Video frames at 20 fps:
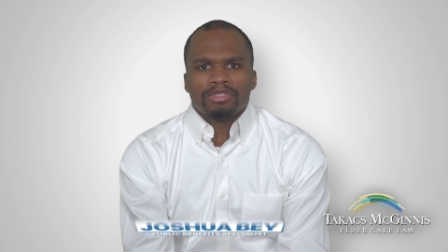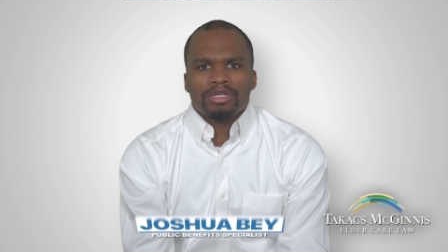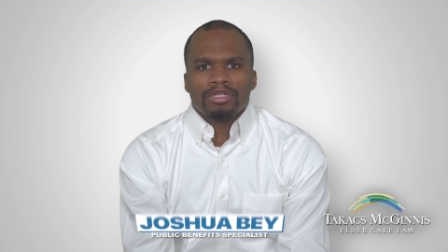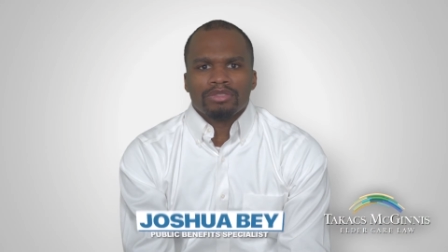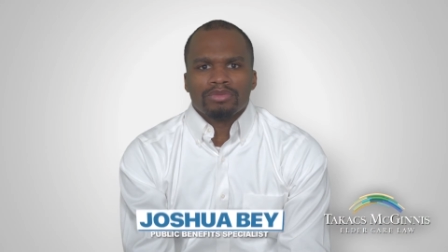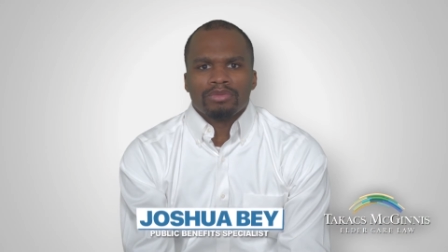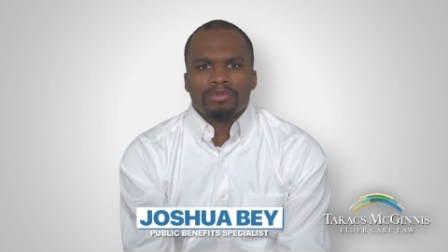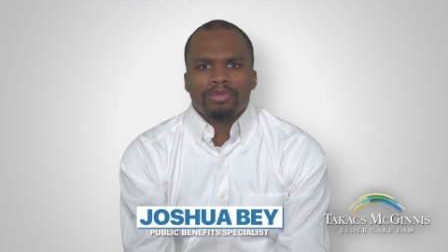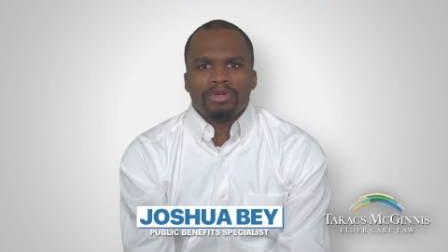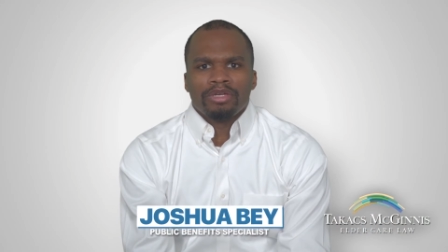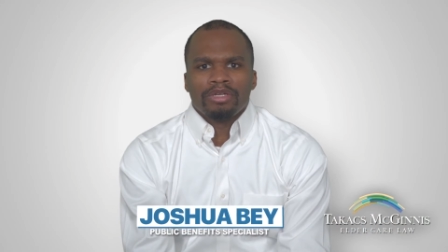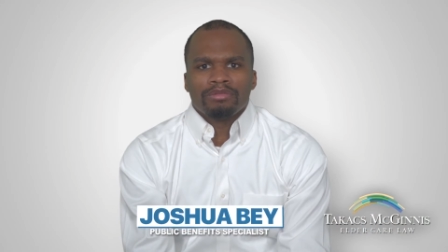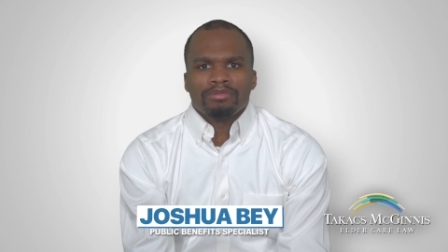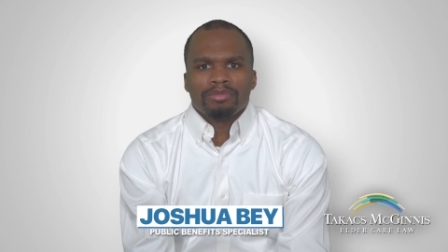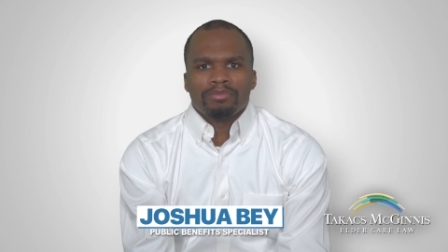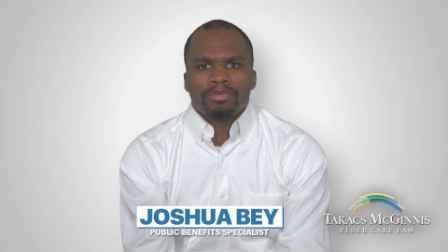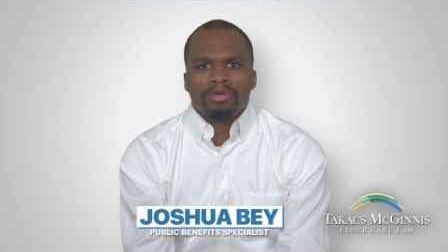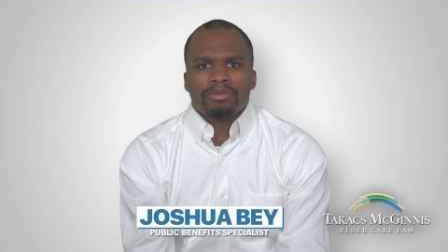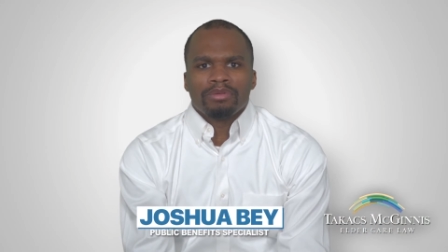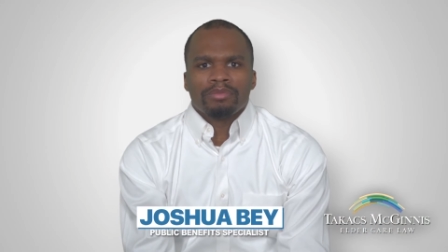Joshua
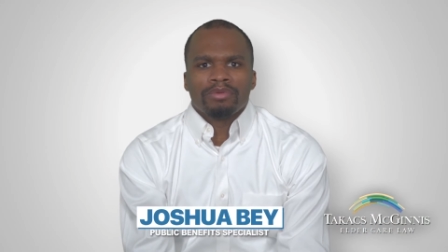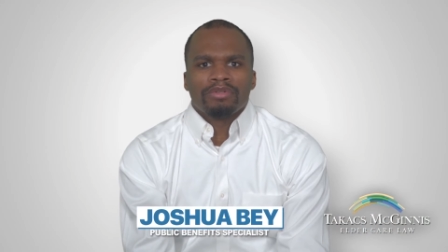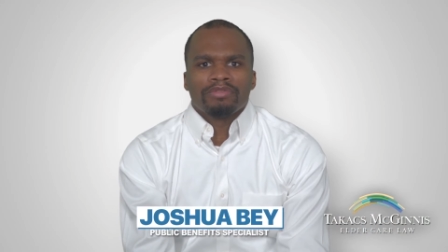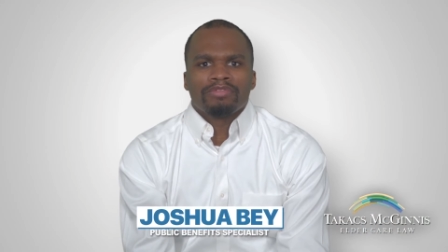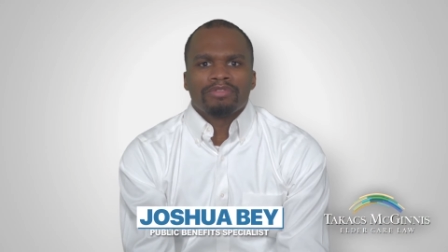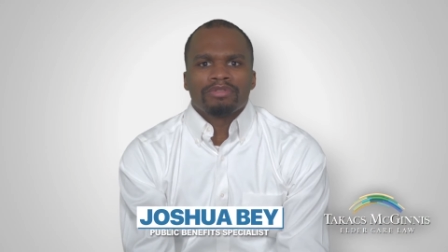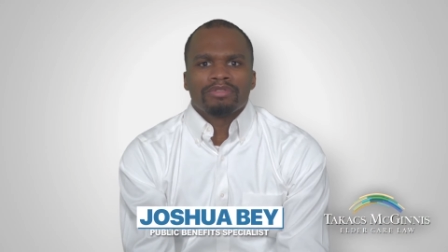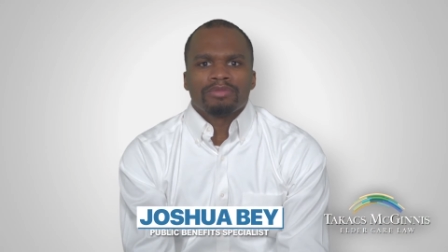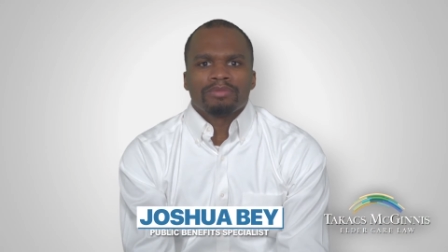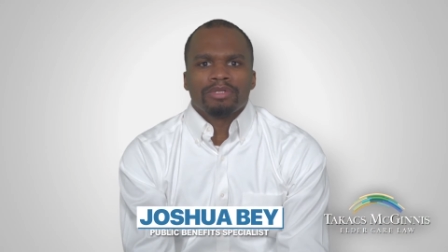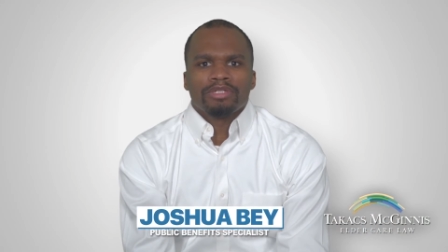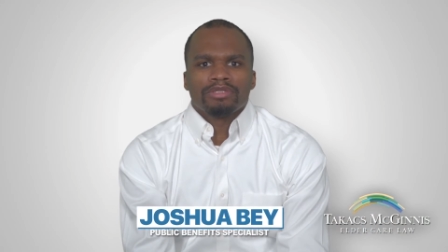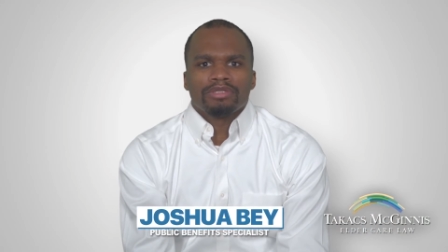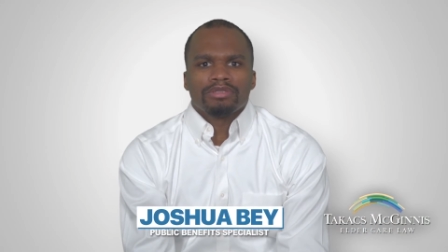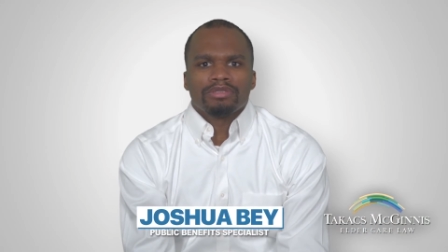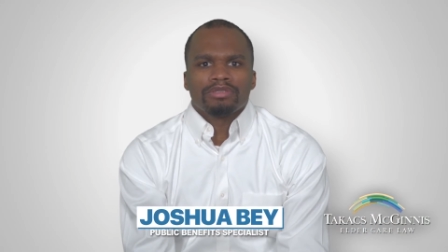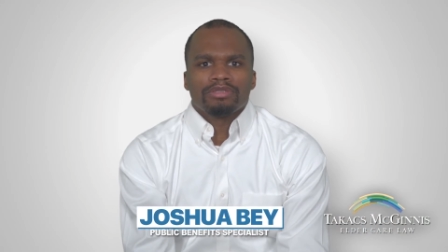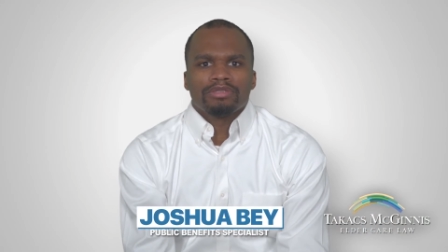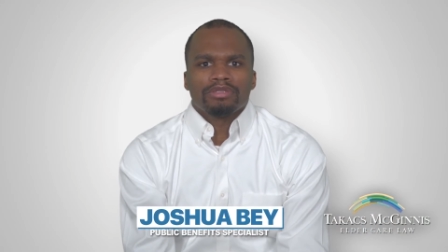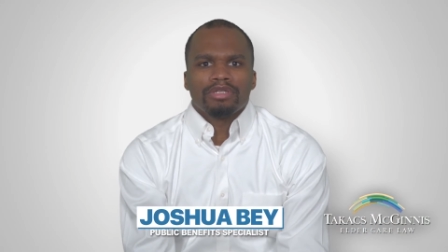Bey, Public Benefits
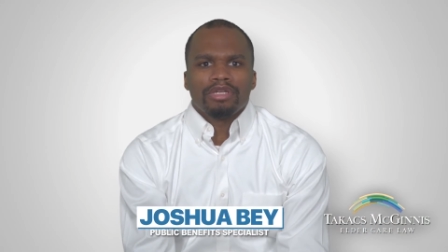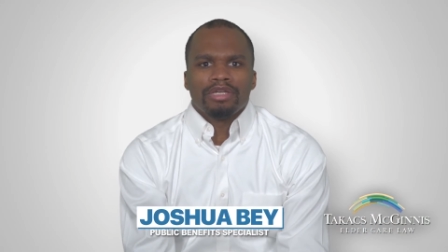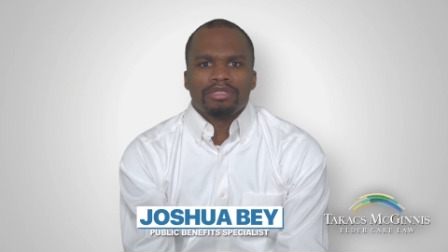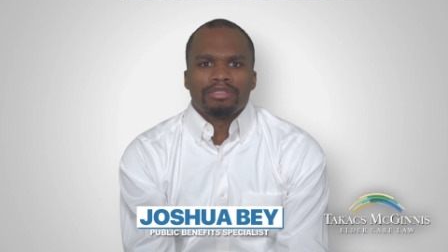Specialist